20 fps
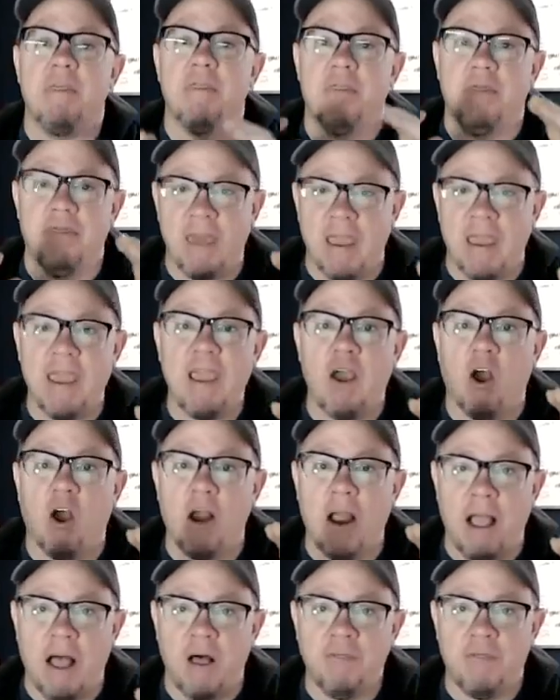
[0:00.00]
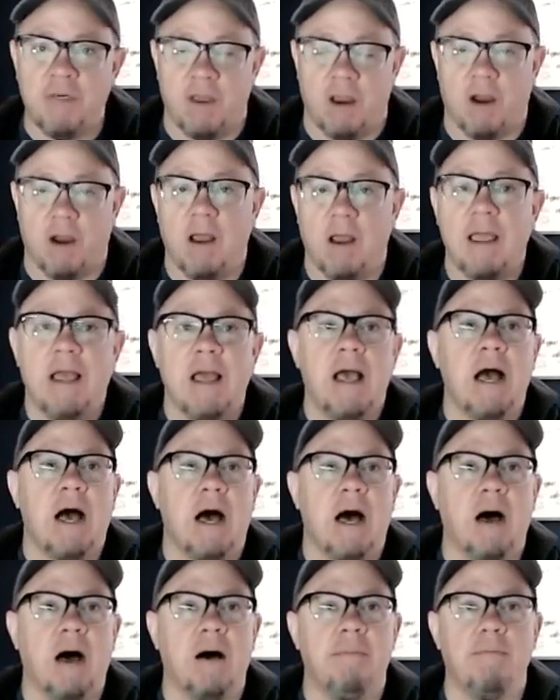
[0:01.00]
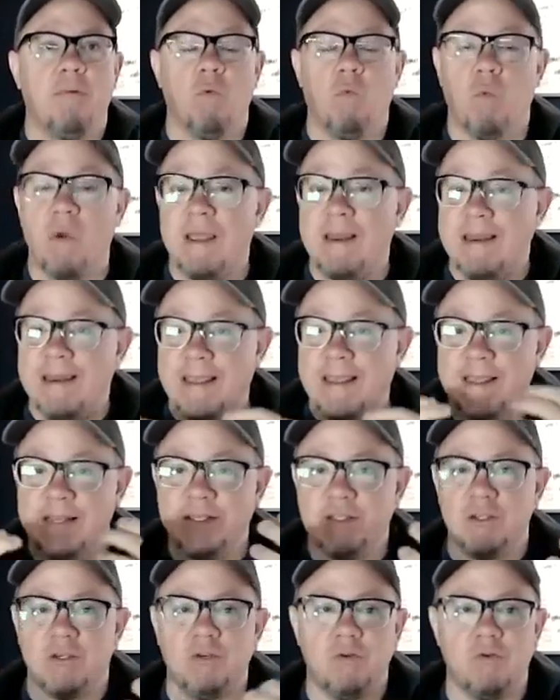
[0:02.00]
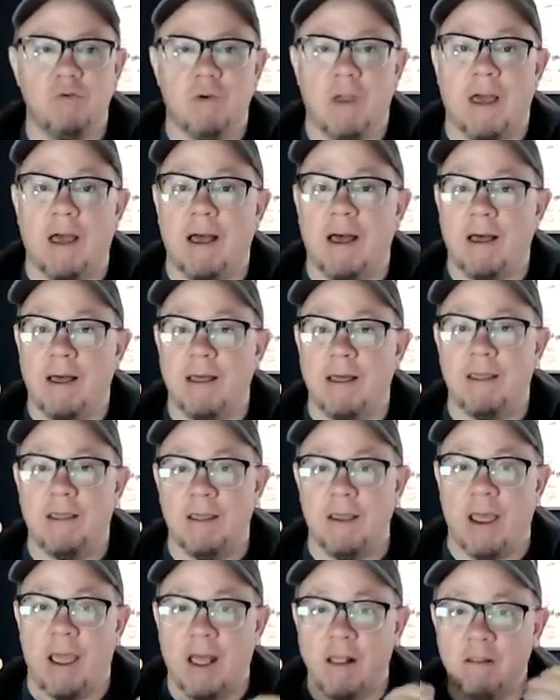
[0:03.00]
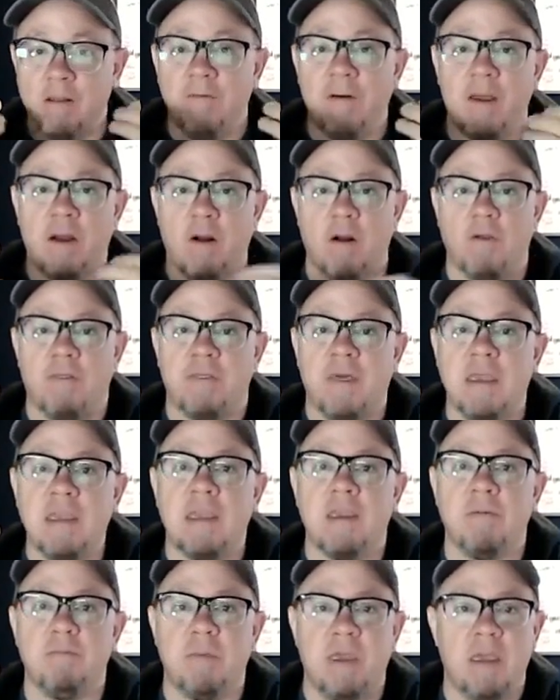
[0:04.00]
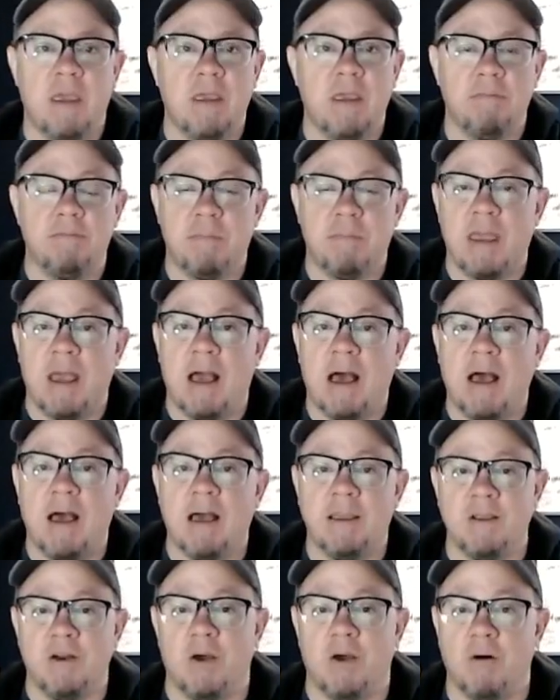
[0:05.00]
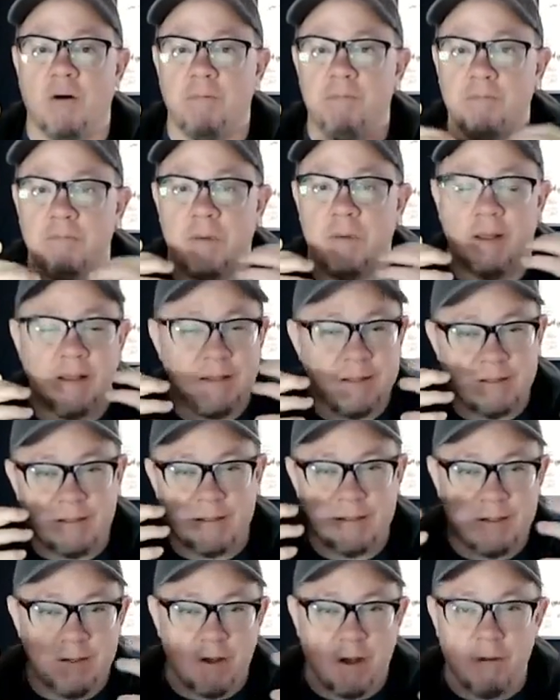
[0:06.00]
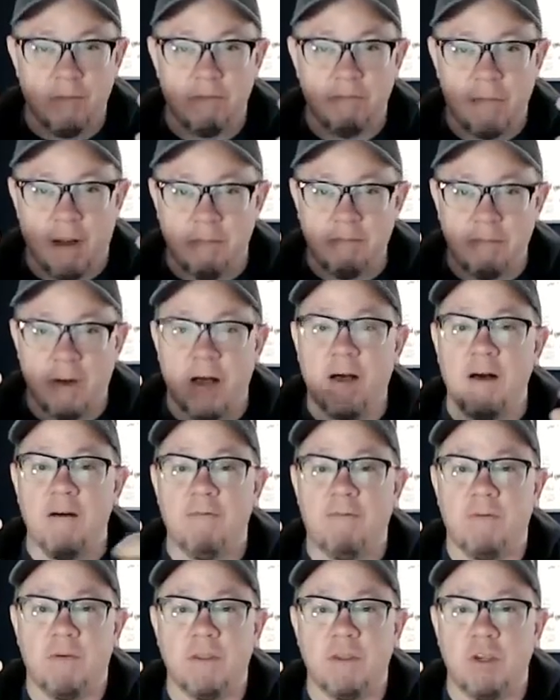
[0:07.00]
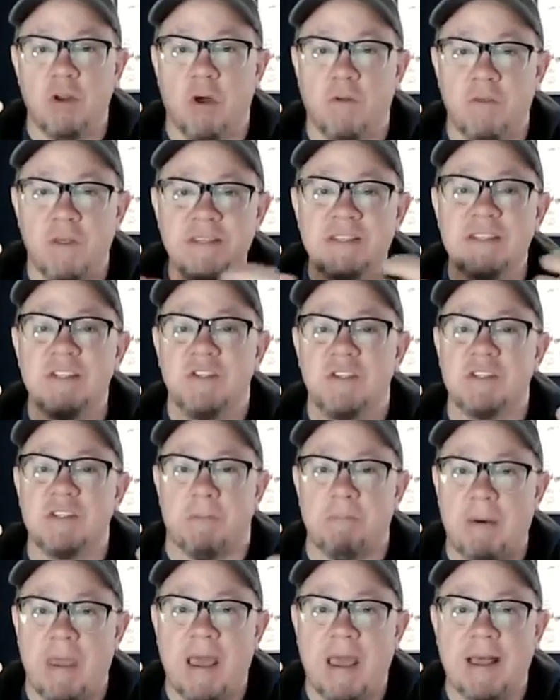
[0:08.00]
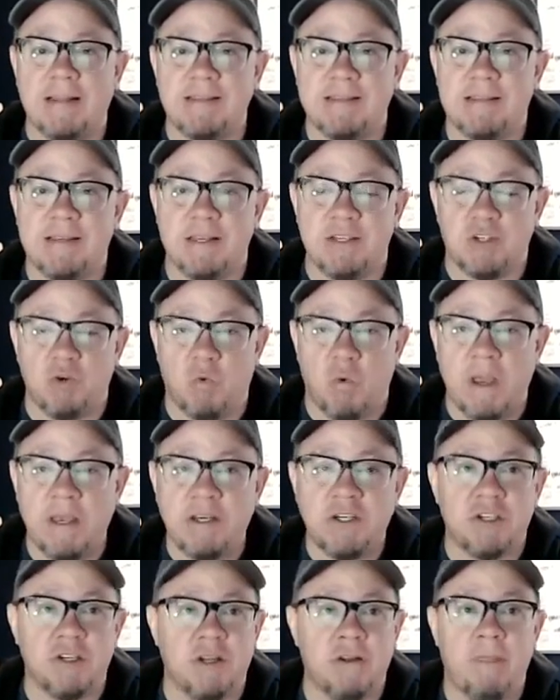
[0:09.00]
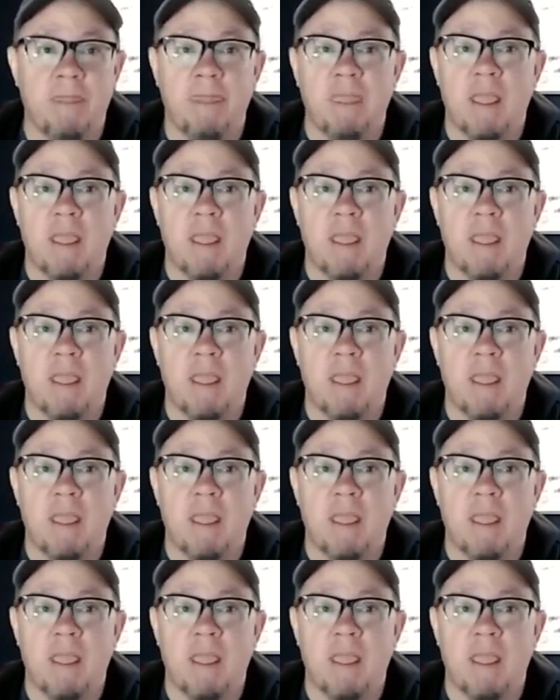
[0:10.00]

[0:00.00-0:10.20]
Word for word: they are out there. Um, we need to uh, elevate our thinking be behind, you know, you know, above, you know, this is just a bad situation